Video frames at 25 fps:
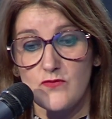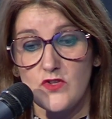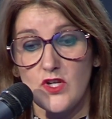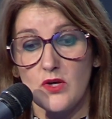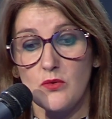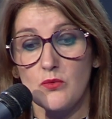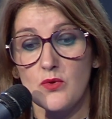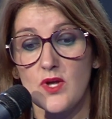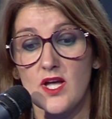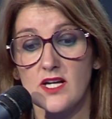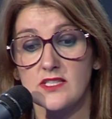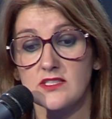
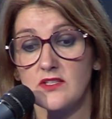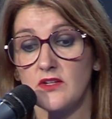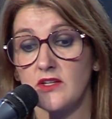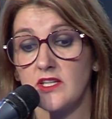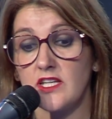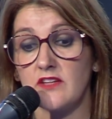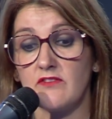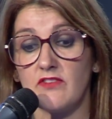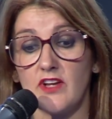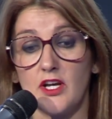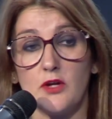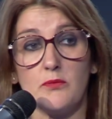we actually
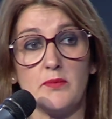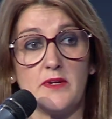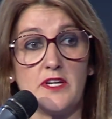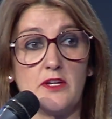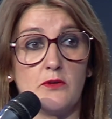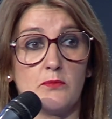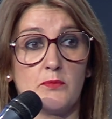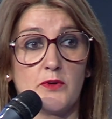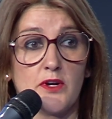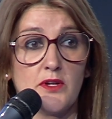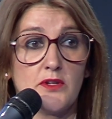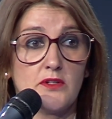developed a
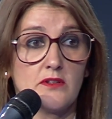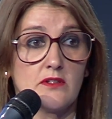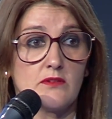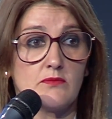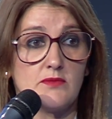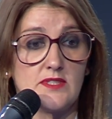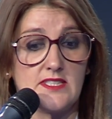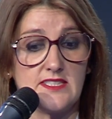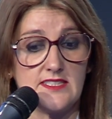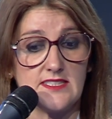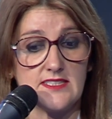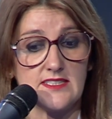new product,
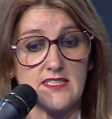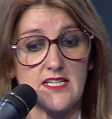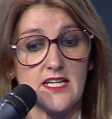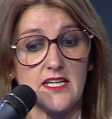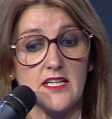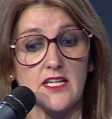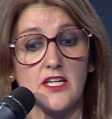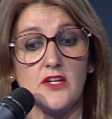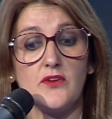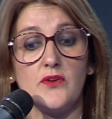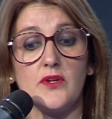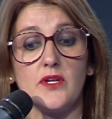which is Net
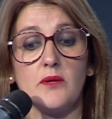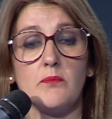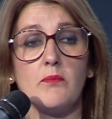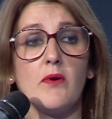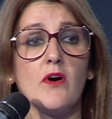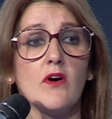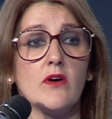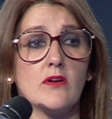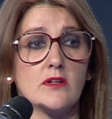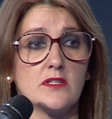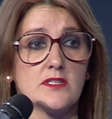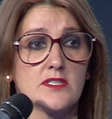Equity
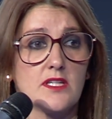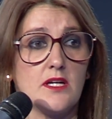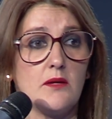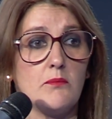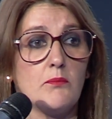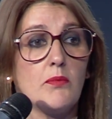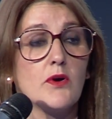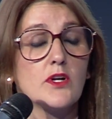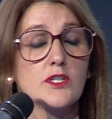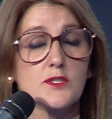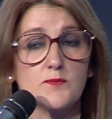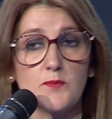Pulse
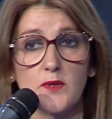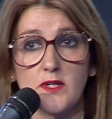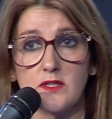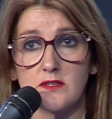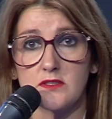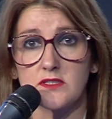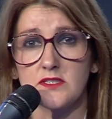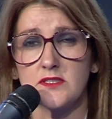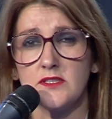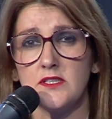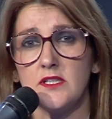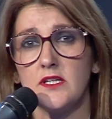and Pulse
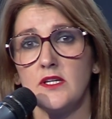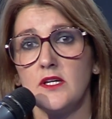Plus,